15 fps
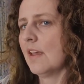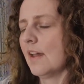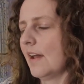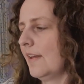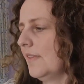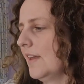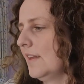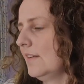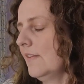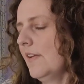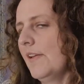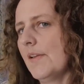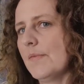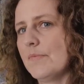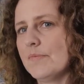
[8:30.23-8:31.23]
And then
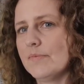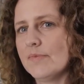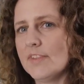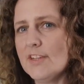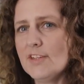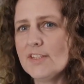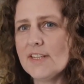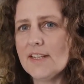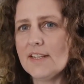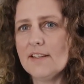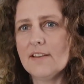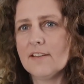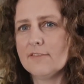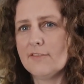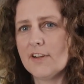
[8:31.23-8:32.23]
usually
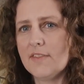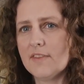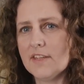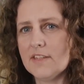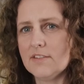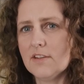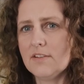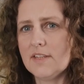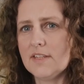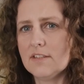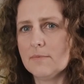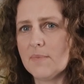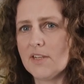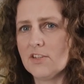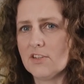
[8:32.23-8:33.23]
find that you don't need to
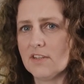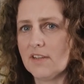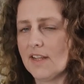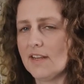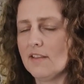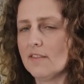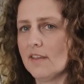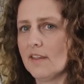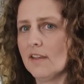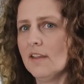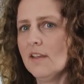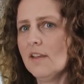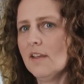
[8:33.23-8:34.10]
mention anything,